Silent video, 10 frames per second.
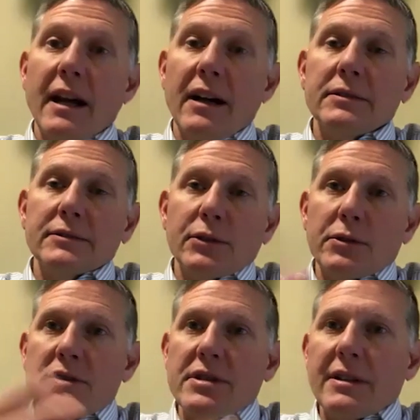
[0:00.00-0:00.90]
of
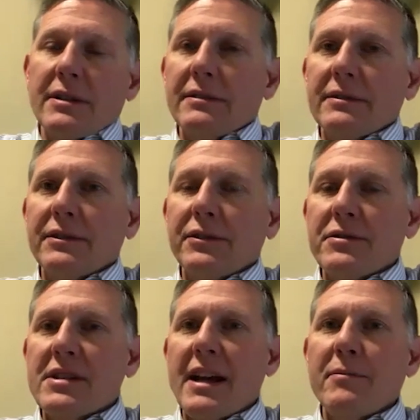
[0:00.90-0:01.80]
course, you know,
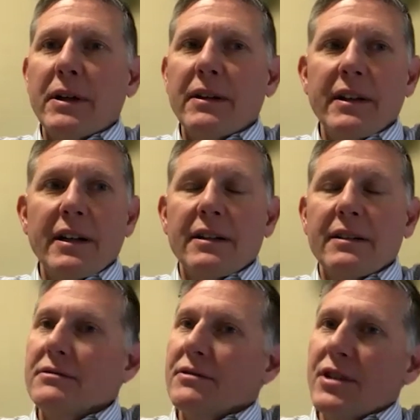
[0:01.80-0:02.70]
sidebar there,
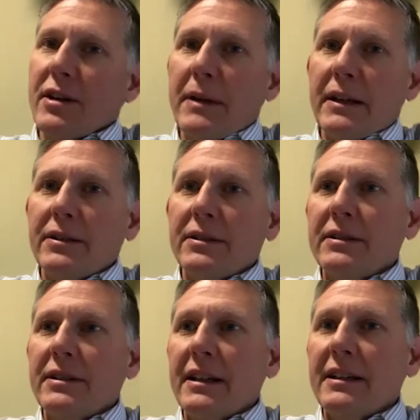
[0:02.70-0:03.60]

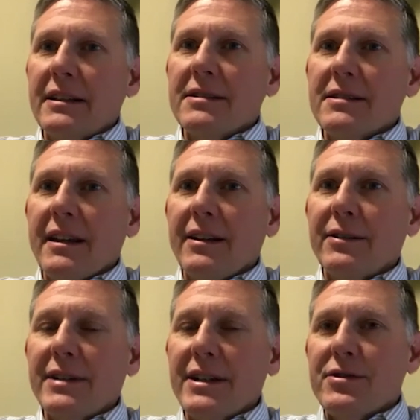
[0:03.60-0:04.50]
gerrymandered, you know,
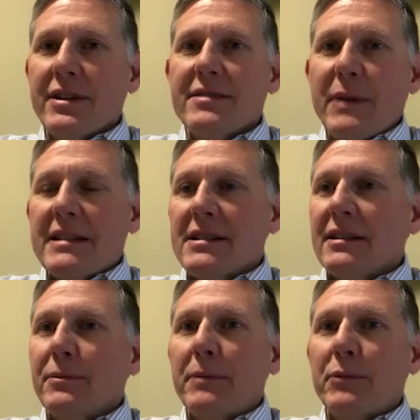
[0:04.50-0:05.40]
districts makes it a
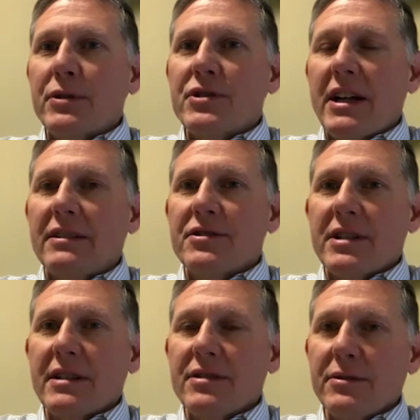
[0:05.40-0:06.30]
little bit more
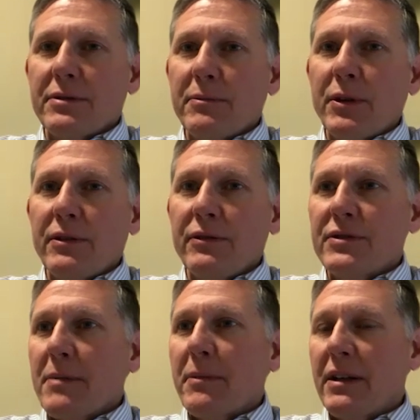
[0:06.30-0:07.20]
challenging to remove
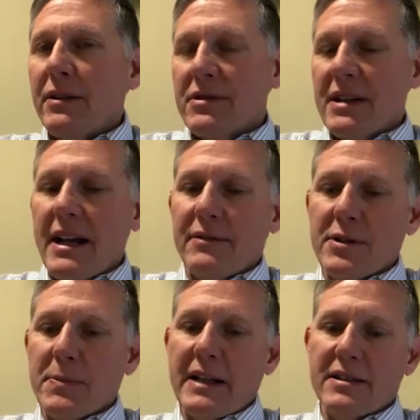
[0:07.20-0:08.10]
somebody who's not
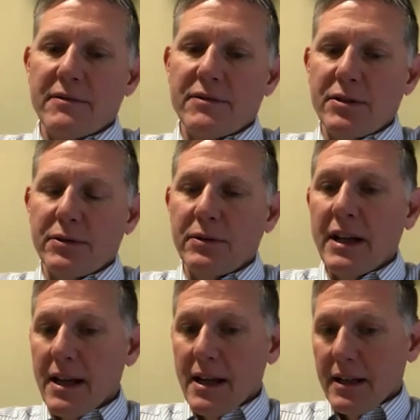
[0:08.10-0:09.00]
responsive to
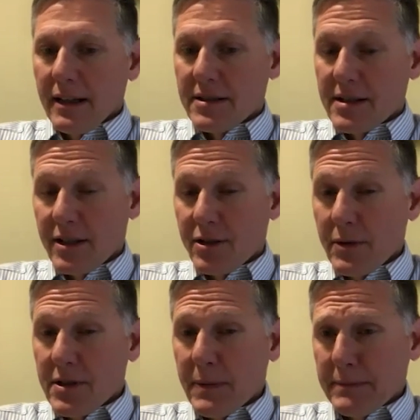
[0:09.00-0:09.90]

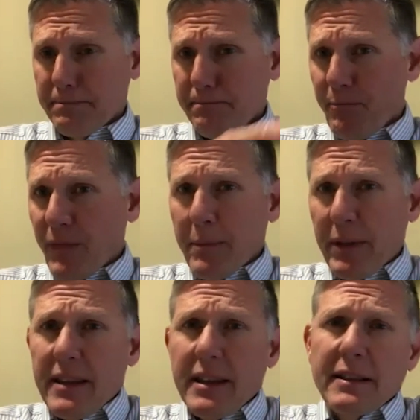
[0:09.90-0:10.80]
constituents.
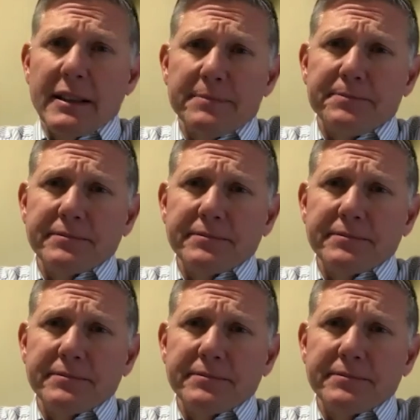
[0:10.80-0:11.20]
But I think that